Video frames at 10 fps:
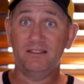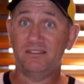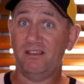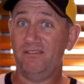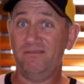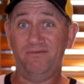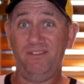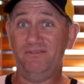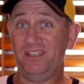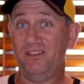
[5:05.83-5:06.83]
So
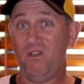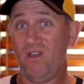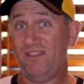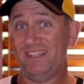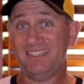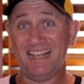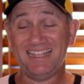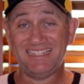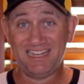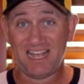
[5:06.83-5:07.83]
59, that's
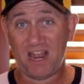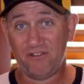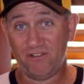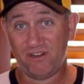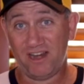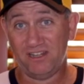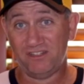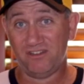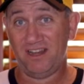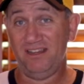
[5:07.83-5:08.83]
less than 100 grand
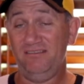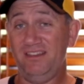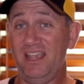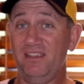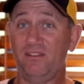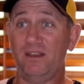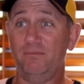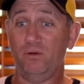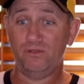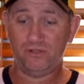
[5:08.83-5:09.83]
Australian. Yeah, you got
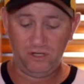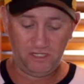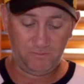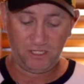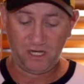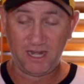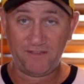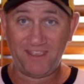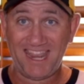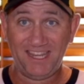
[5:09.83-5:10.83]
import duties, but you don't
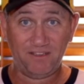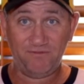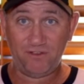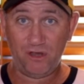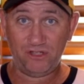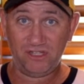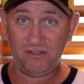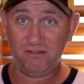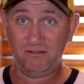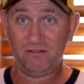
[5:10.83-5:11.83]
have any
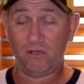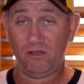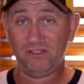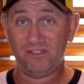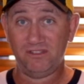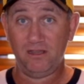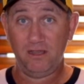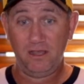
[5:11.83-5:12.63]
conversion costs.